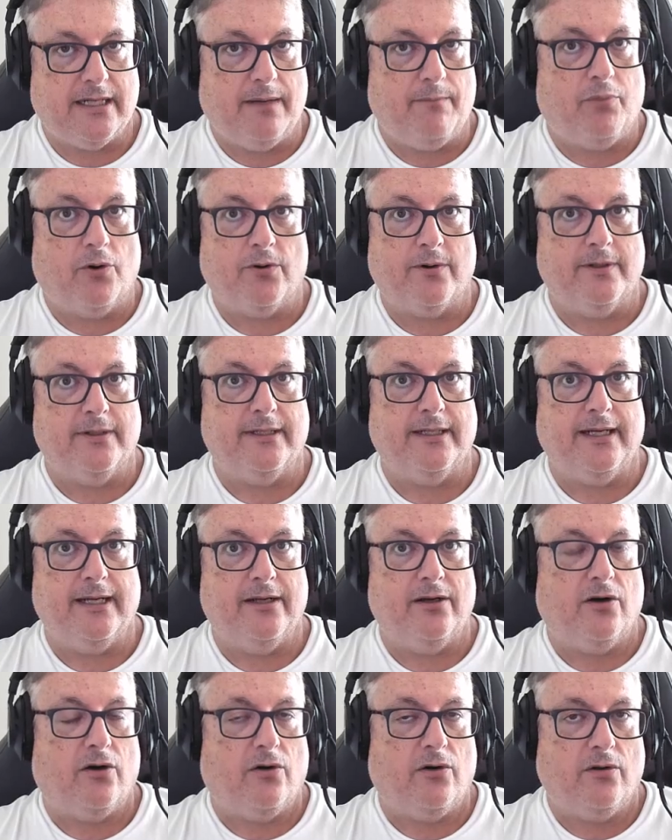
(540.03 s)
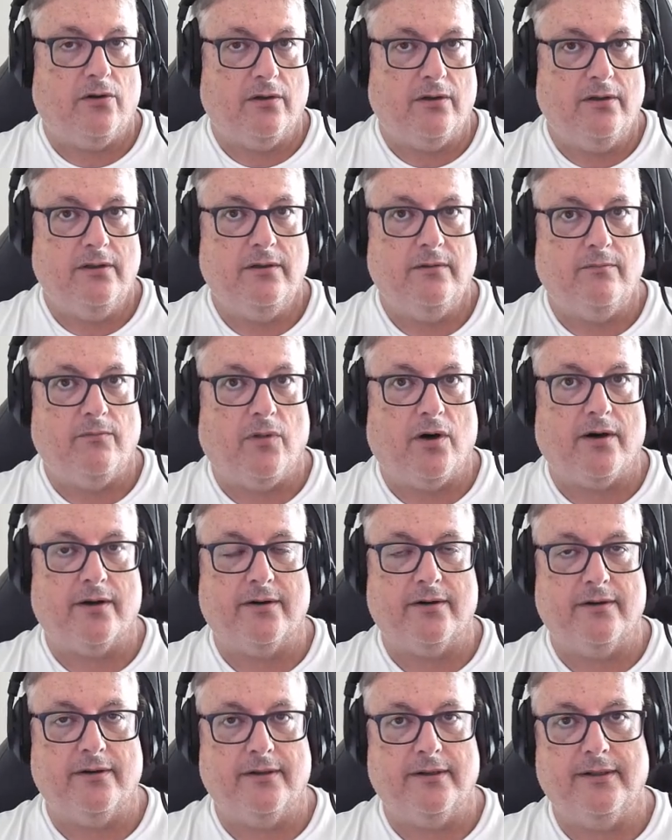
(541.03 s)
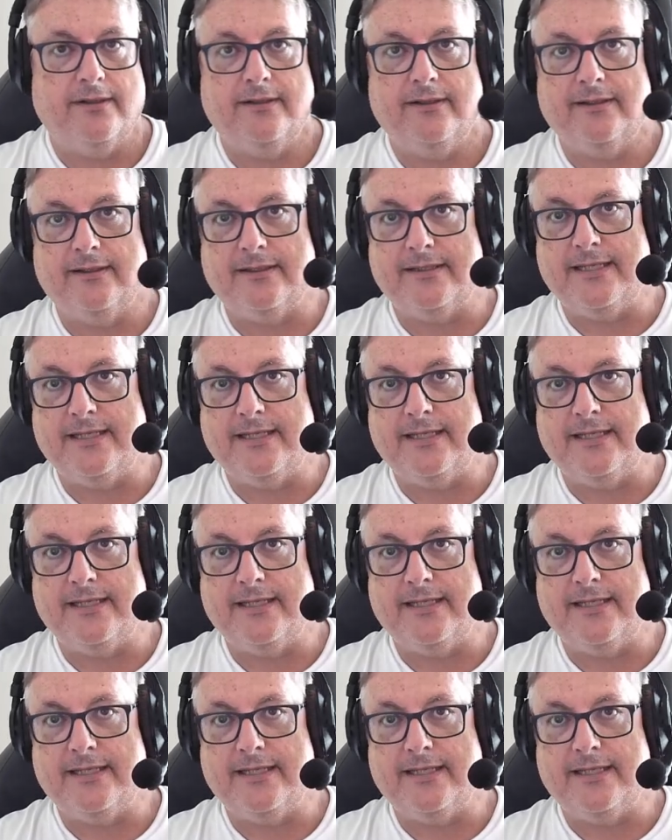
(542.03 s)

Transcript: important in all modern uh,